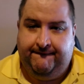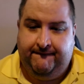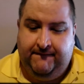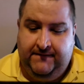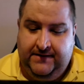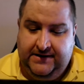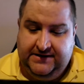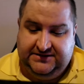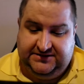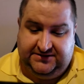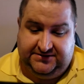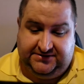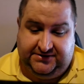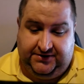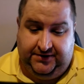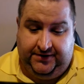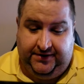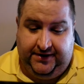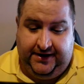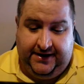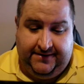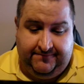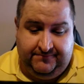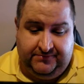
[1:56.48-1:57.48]
So it's got an
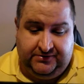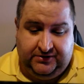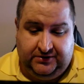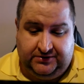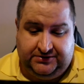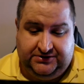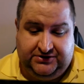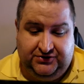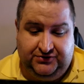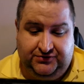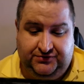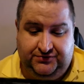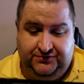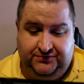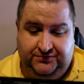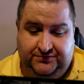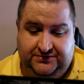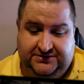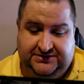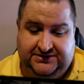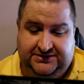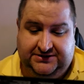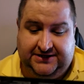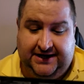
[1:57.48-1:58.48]
M.2
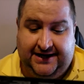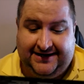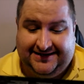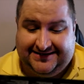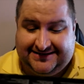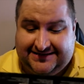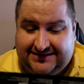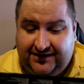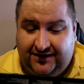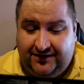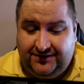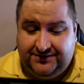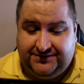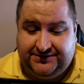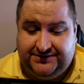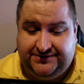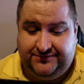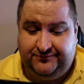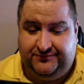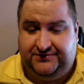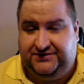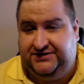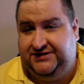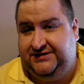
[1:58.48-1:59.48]
SATA slot,
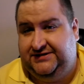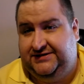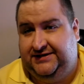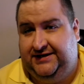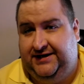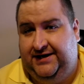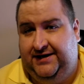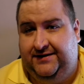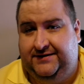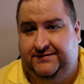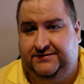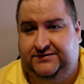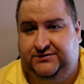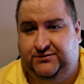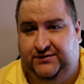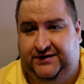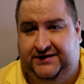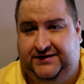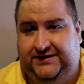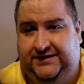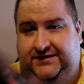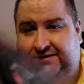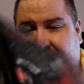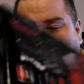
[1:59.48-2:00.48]
which is
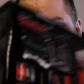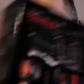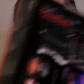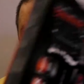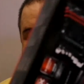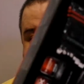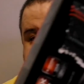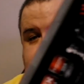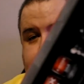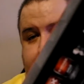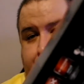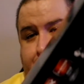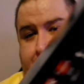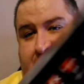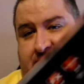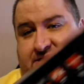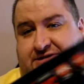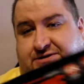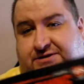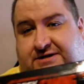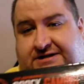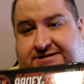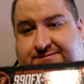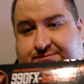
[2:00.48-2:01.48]
directly linked into the PCI
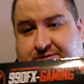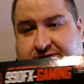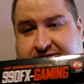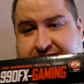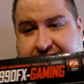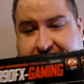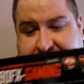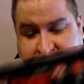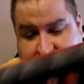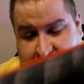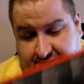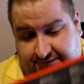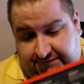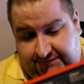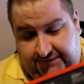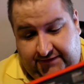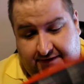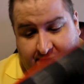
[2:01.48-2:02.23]
Express itself.